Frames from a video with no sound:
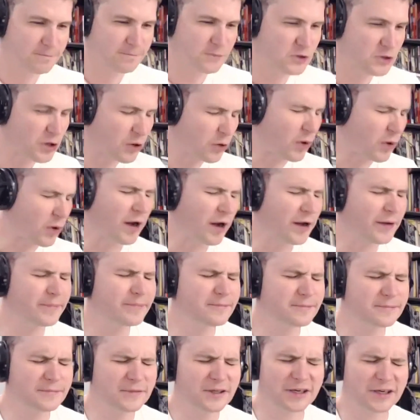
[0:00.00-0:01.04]
So
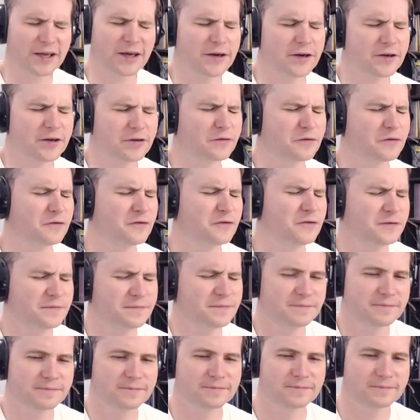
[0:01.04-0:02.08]
I'm the kind of,
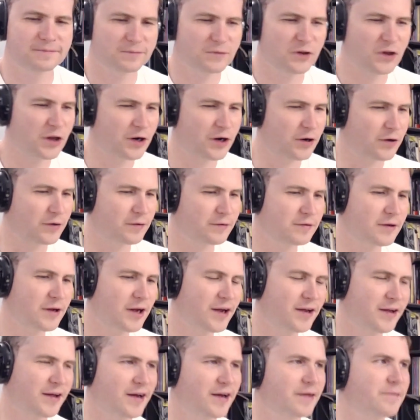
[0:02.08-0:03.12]

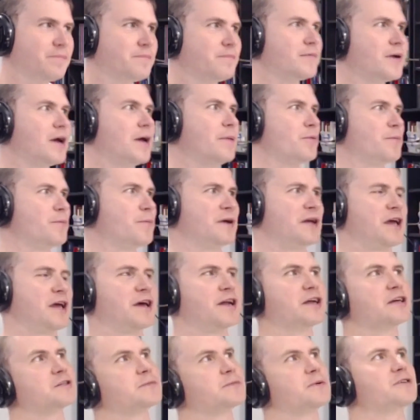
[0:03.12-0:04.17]
I'm a
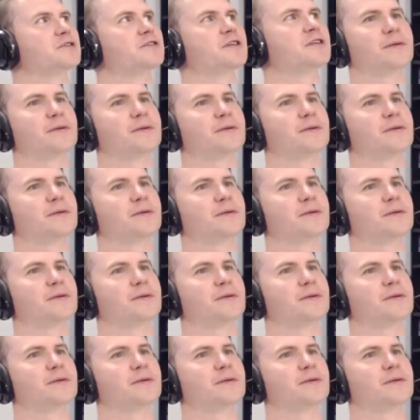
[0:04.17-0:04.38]
mechanics person.